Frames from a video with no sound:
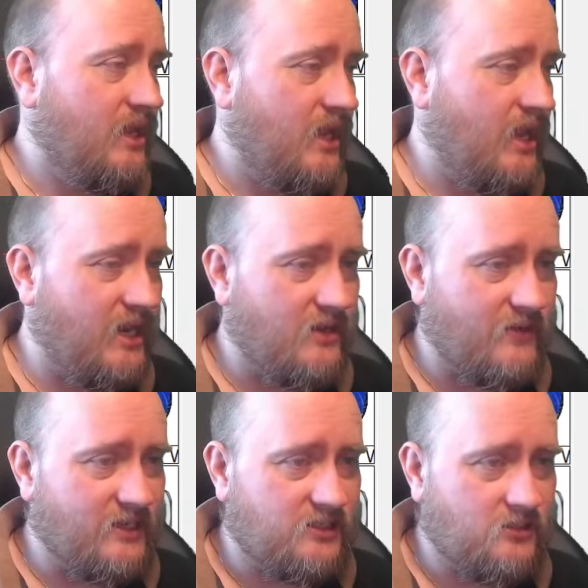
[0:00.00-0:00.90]

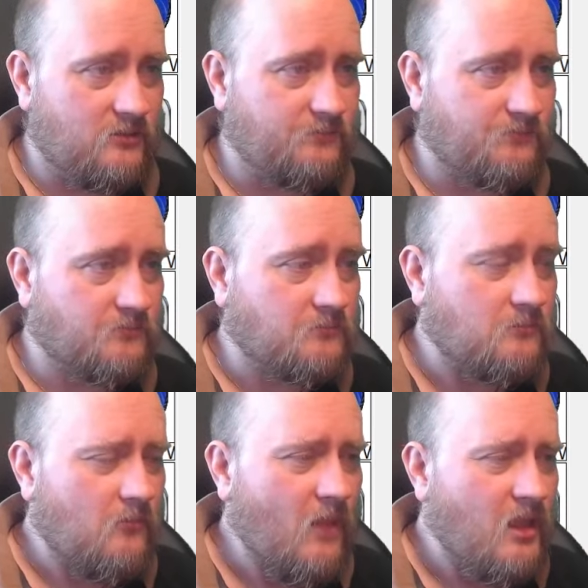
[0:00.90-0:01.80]
Anyway, so
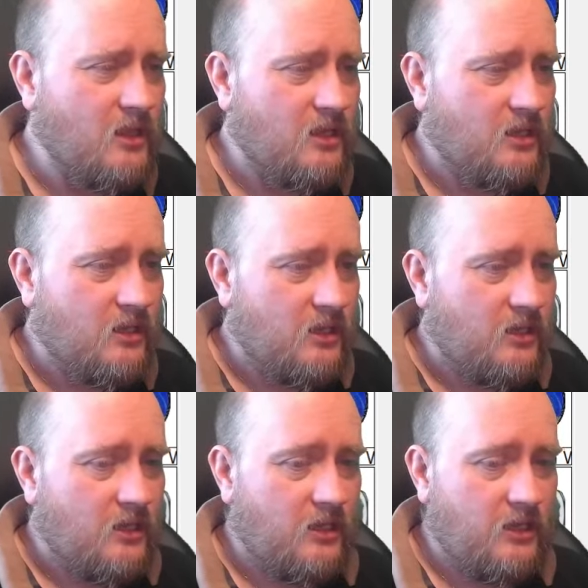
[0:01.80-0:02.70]

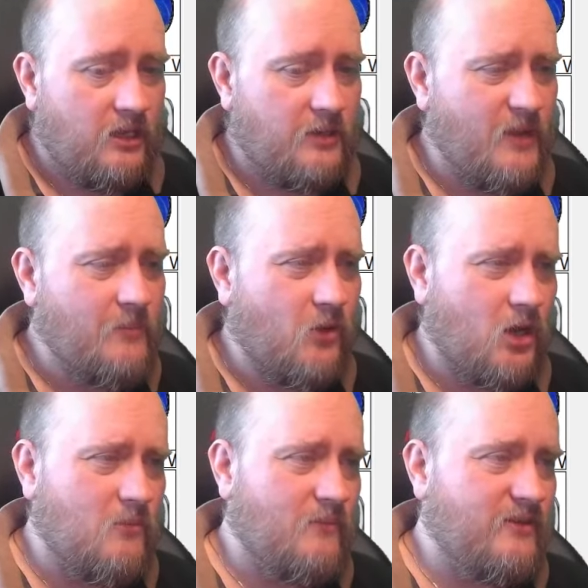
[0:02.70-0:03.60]
the main
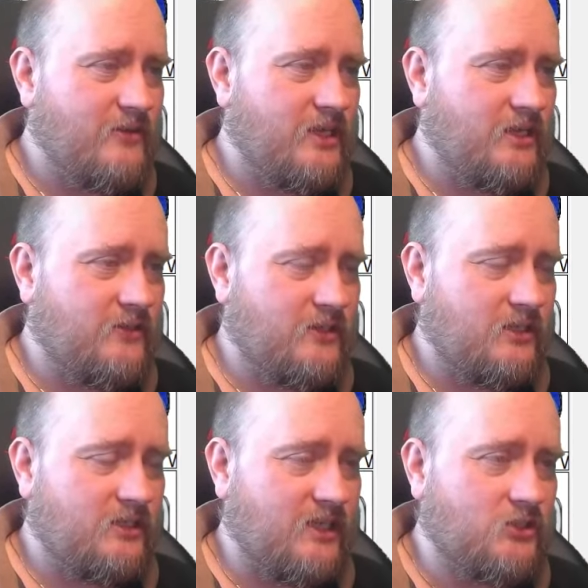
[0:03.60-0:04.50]
problem
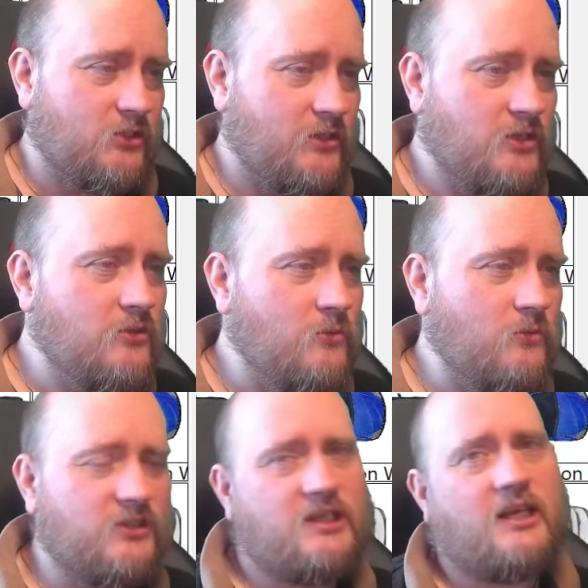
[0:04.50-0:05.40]
is actually
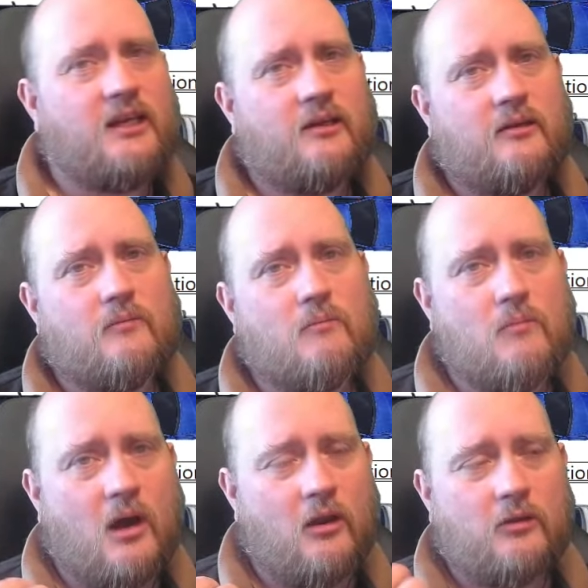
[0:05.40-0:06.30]
using
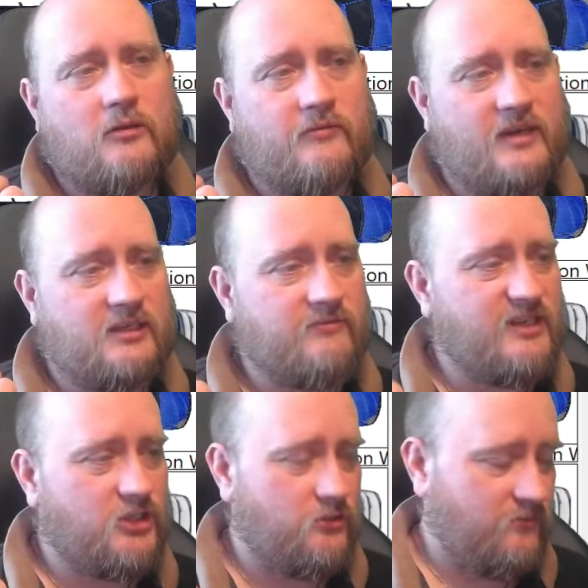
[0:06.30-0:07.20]
a lot of fields
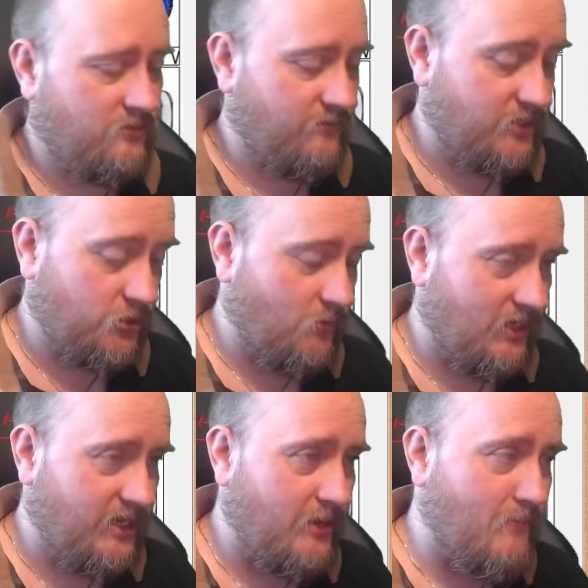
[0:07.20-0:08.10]

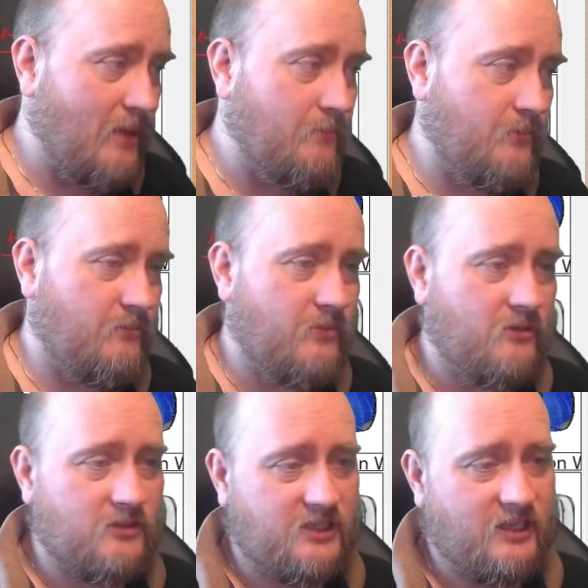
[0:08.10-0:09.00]
visually in the map,
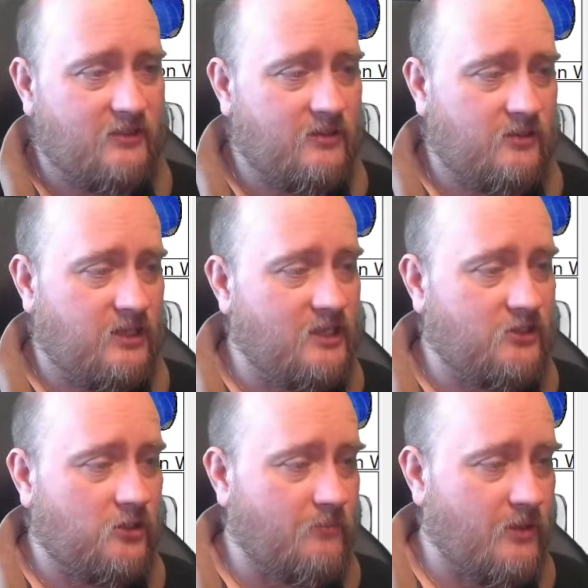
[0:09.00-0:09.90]
because that
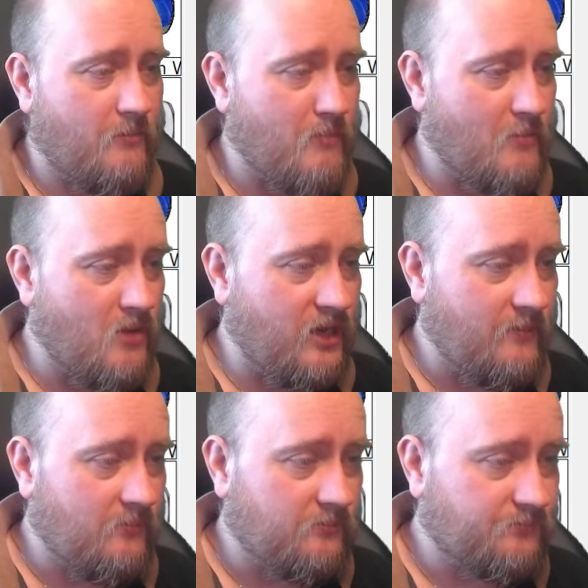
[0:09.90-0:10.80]
eats up memory.
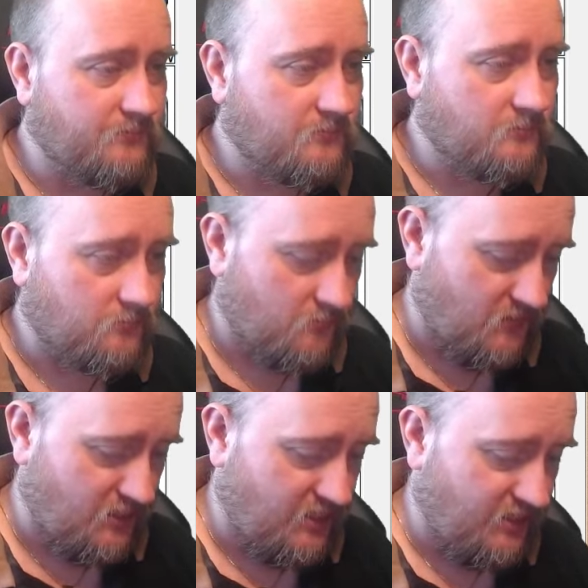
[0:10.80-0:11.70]

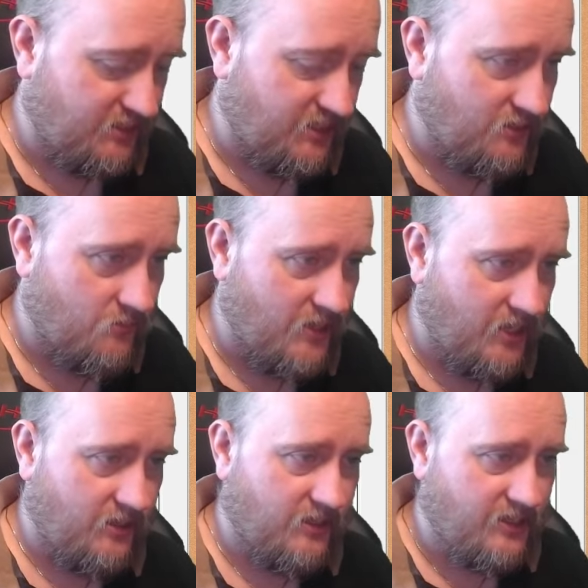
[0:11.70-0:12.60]
Things need to
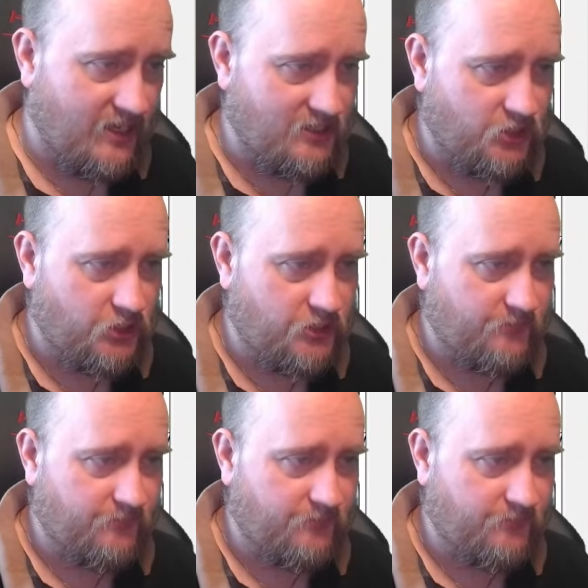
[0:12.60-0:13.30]
be cached.